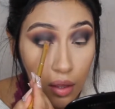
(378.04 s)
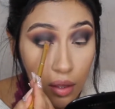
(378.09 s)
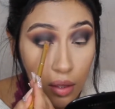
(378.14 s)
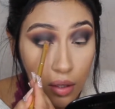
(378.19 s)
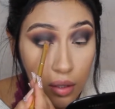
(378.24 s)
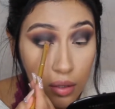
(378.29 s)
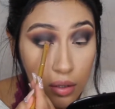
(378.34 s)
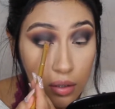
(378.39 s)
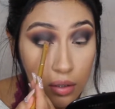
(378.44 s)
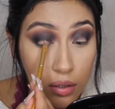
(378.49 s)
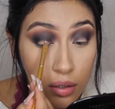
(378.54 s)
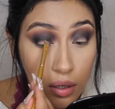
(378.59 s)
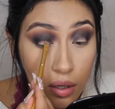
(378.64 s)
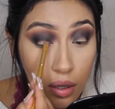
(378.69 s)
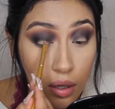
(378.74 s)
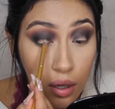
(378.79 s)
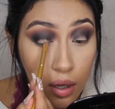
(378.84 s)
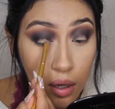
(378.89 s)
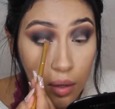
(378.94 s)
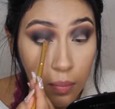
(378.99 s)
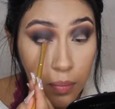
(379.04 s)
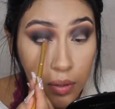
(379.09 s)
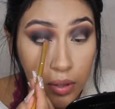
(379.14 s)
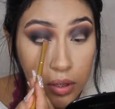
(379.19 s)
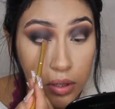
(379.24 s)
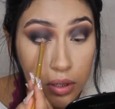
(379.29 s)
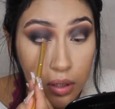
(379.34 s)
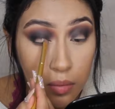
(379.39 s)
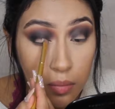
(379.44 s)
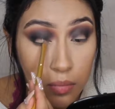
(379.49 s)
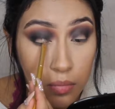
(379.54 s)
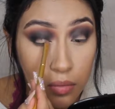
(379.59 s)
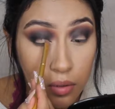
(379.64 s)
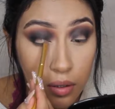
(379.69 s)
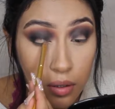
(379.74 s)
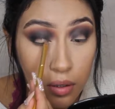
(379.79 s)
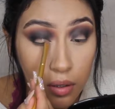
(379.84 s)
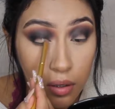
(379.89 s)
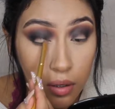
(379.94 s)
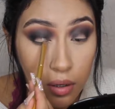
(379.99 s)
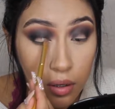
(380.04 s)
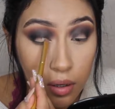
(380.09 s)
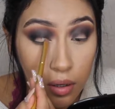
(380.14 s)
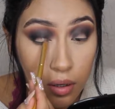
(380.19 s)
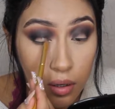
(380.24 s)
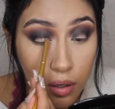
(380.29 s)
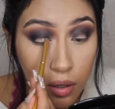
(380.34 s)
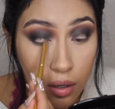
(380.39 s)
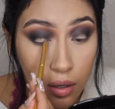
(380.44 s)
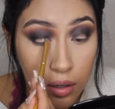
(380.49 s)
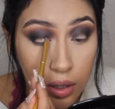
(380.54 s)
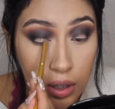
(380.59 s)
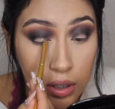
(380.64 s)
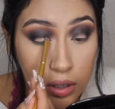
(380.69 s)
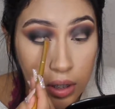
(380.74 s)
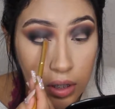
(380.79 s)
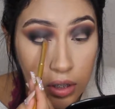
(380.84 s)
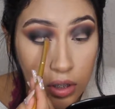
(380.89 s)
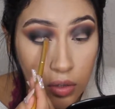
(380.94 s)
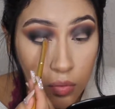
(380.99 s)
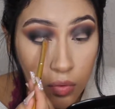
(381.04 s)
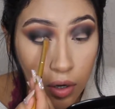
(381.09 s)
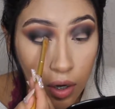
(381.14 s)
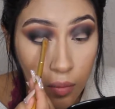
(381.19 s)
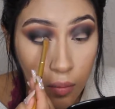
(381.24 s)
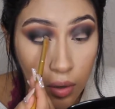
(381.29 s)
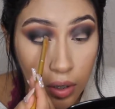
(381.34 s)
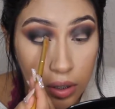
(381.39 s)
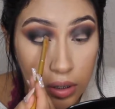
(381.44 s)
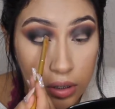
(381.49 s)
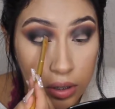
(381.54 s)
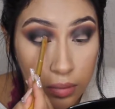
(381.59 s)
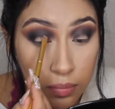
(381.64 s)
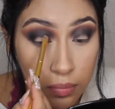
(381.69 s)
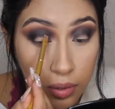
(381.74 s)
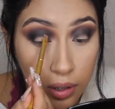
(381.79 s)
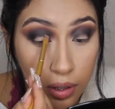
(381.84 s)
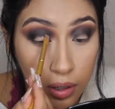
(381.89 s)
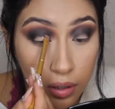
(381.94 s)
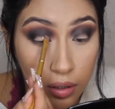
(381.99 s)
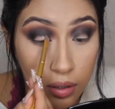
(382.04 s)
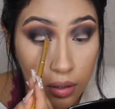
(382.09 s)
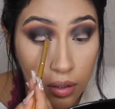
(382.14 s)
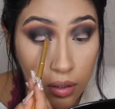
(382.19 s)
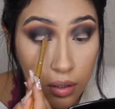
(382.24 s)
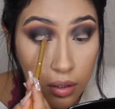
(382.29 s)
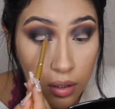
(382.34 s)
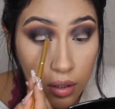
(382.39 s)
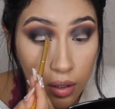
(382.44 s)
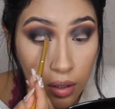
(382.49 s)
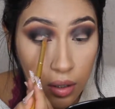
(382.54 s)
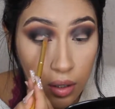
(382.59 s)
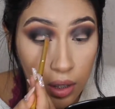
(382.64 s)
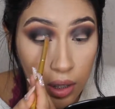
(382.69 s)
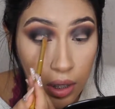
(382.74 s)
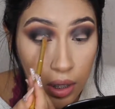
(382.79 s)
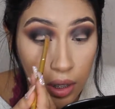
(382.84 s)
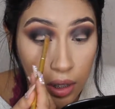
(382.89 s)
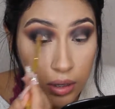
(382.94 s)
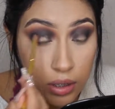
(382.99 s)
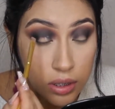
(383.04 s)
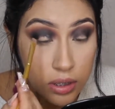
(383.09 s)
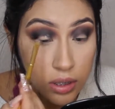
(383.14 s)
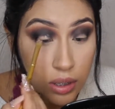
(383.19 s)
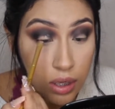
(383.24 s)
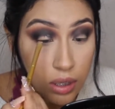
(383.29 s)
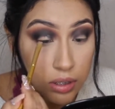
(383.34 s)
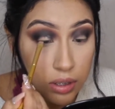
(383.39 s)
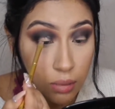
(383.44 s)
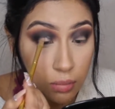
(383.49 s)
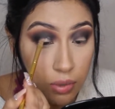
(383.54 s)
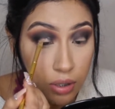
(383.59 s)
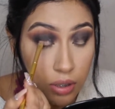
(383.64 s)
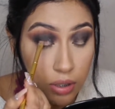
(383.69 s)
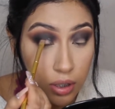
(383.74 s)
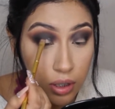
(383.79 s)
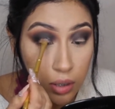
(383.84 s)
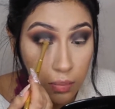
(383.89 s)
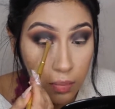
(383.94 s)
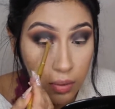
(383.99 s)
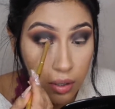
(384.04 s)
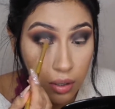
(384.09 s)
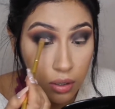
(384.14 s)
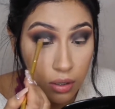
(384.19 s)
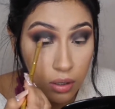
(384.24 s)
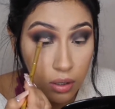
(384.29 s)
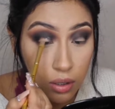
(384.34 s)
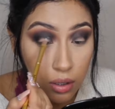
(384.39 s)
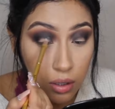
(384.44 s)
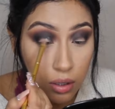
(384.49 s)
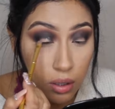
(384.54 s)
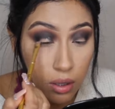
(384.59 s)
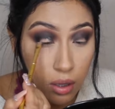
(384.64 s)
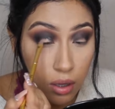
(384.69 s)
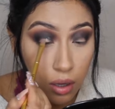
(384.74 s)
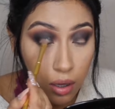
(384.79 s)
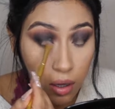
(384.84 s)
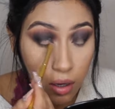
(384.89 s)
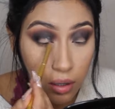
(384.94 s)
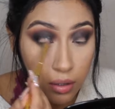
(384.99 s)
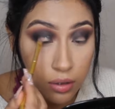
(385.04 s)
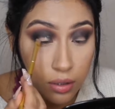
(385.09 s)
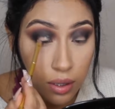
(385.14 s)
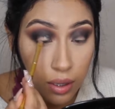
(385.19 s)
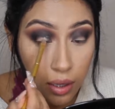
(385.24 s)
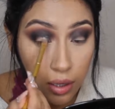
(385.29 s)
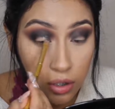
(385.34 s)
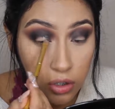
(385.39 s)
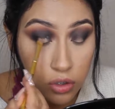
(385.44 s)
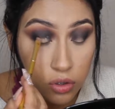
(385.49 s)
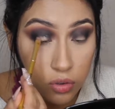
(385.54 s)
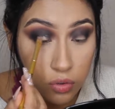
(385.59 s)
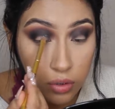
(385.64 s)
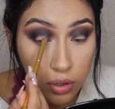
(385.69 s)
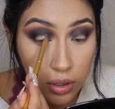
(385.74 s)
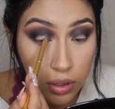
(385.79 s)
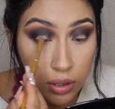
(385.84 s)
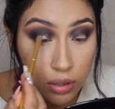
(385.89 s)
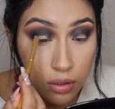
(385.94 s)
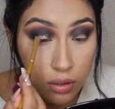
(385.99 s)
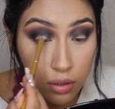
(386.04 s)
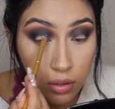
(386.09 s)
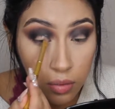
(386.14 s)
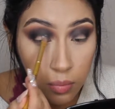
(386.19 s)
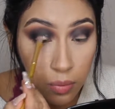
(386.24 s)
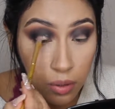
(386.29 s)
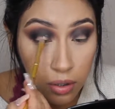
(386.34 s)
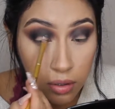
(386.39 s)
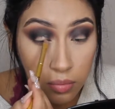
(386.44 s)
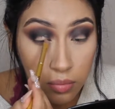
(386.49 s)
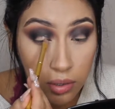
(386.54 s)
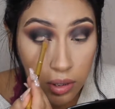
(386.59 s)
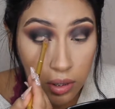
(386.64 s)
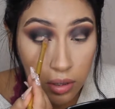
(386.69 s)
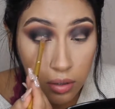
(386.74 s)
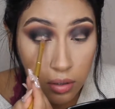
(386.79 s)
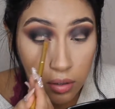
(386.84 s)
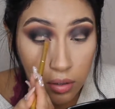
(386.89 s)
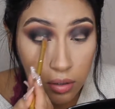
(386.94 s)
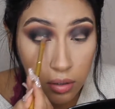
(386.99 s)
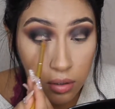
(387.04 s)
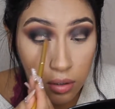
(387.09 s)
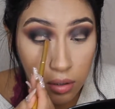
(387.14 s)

and I put some in the section where I want it to be. In this case, I'm going to keep it on the actual lid, on the bottom lid.